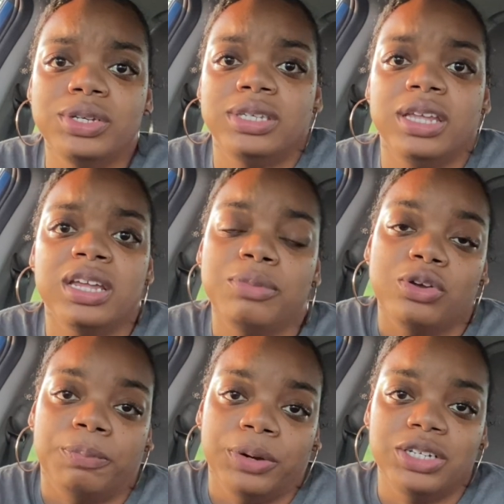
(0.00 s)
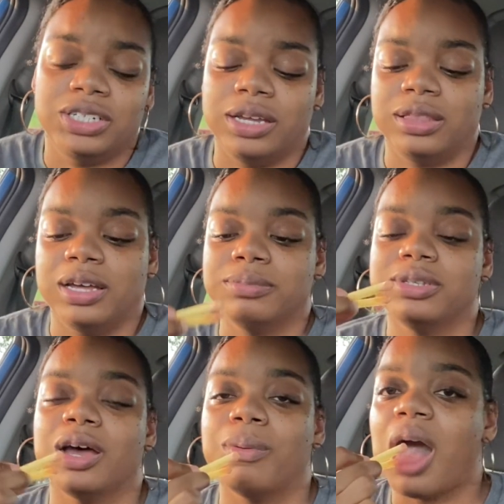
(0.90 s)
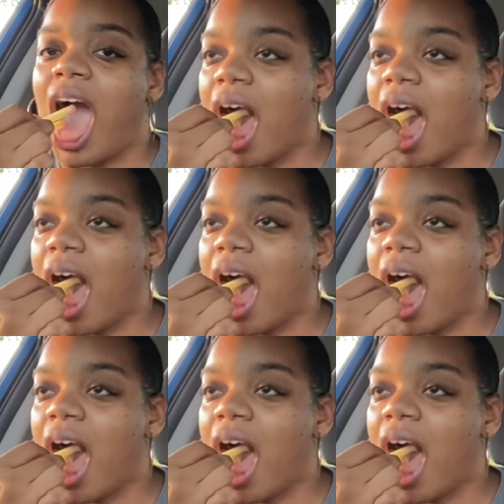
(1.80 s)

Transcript: you see them, you appreciate them. So